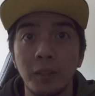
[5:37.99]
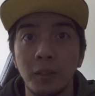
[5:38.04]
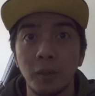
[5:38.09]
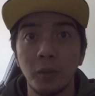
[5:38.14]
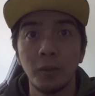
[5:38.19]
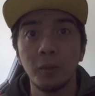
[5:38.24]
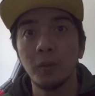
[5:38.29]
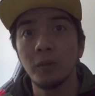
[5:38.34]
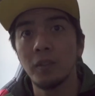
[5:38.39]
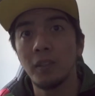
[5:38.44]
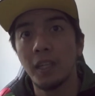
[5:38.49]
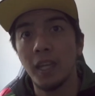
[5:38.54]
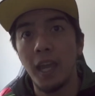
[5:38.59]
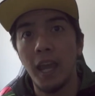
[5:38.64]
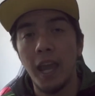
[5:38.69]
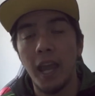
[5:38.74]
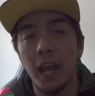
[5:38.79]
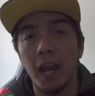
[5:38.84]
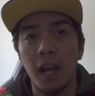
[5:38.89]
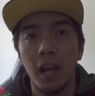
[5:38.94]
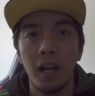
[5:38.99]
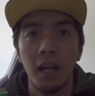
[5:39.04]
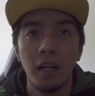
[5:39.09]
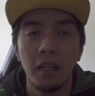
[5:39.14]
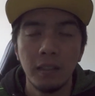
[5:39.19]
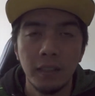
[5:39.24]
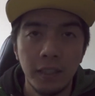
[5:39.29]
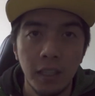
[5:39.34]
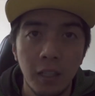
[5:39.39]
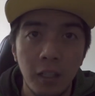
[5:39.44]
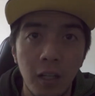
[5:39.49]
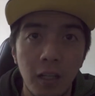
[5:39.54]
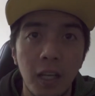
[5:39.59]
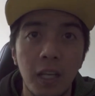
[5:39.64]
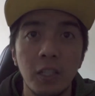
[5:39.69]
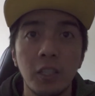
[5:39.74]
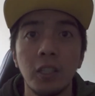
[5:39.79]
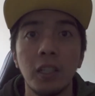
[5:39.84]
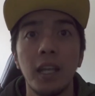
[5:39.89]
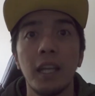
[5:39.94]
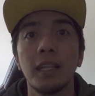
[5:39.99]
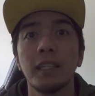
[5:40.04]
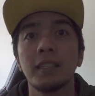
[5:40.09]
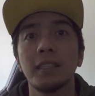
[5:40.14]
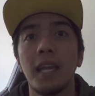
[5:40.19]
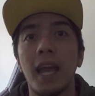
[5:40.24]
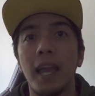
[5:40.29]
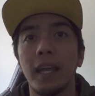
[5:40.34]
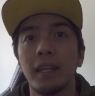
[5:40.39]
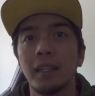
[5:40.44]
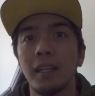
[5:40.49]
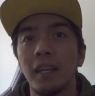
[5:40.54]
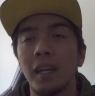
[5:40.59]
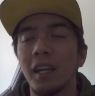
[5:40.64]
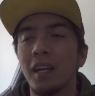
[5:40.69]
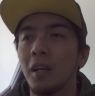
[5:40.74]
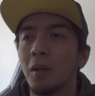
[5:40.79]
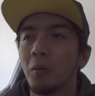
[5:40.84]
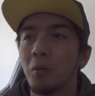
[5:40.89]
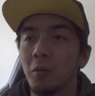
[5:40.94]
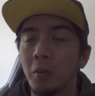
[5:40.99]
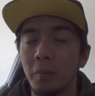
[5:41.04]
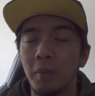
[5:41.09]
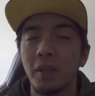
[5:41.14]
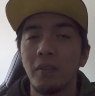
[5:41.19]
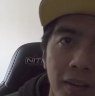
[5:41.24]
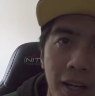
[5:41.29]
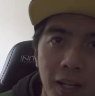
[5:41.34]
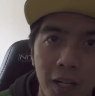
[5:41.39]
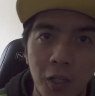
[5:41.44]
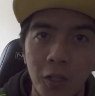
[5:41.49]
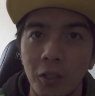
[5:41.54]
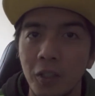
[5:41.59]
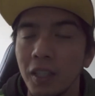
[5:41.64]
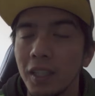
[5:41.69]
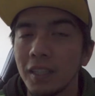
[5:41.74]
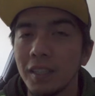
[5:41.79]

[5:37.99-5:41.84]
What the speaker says: so the air circulation inside will be very good.